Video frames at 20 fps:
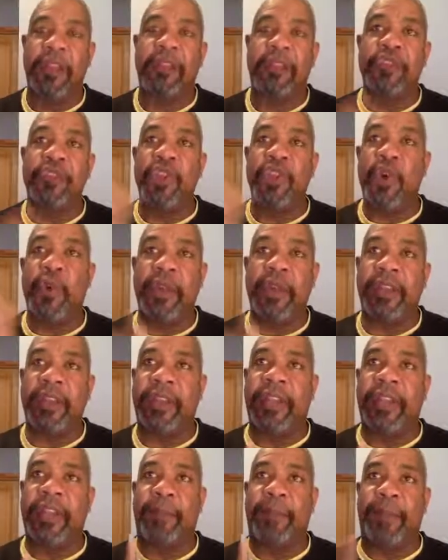No one
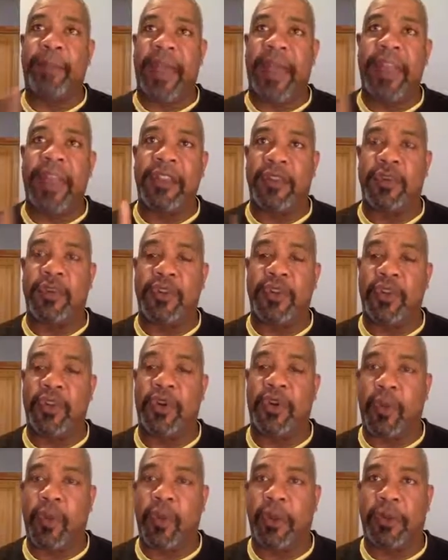can pay you
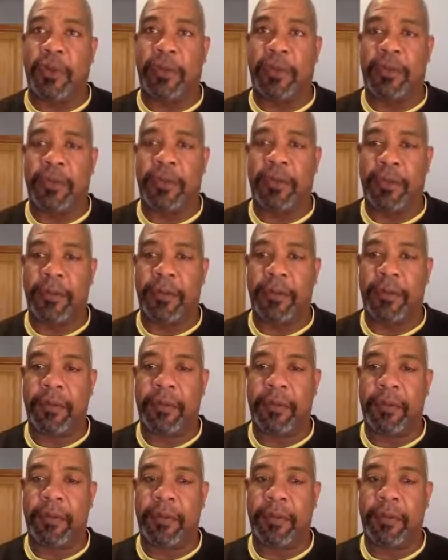your worth.
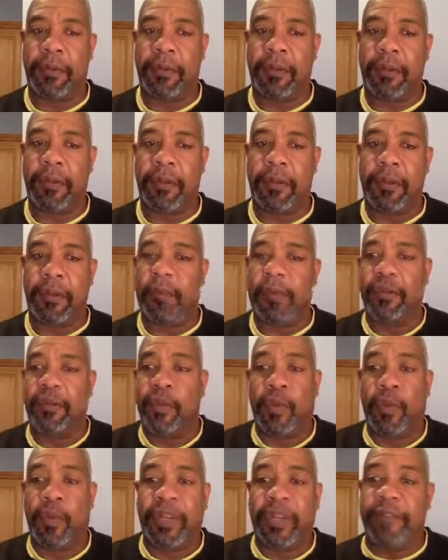
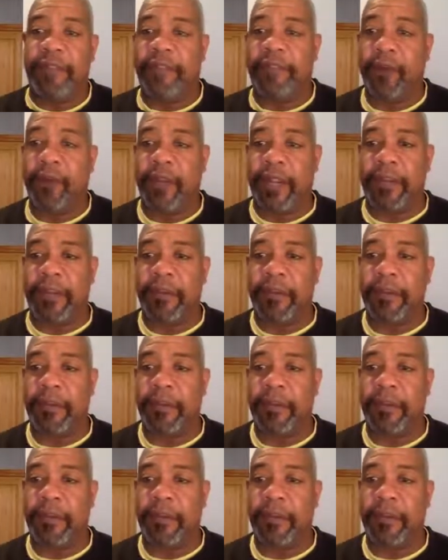No one can afford it.